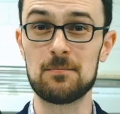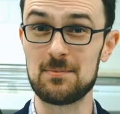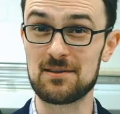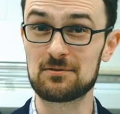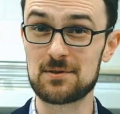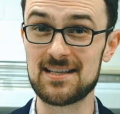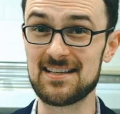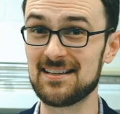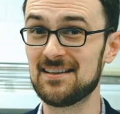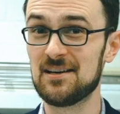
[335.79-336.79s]
Maybe
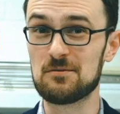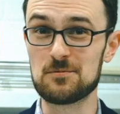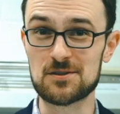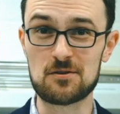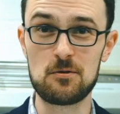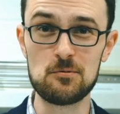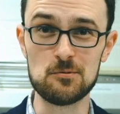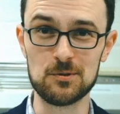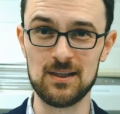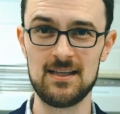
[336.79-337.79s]
3D was
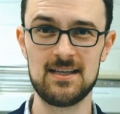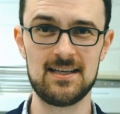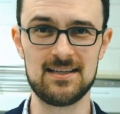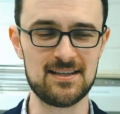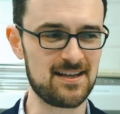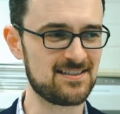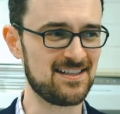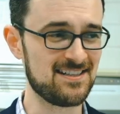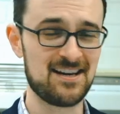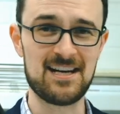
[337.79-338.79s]
cool in
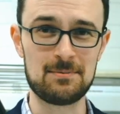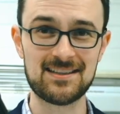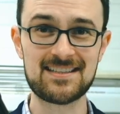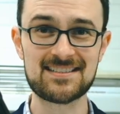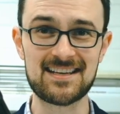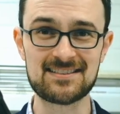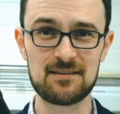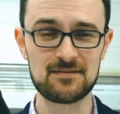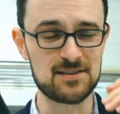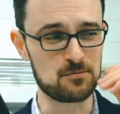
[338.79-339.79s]
1990. But let's take
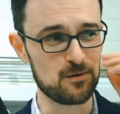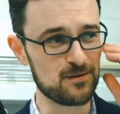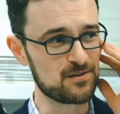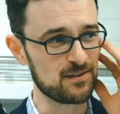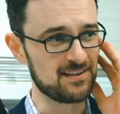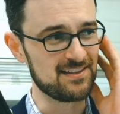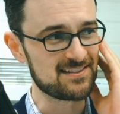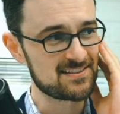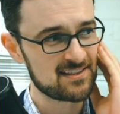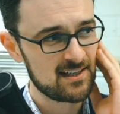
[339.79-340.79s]
Tufte's words on
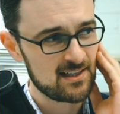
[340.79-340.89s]
this.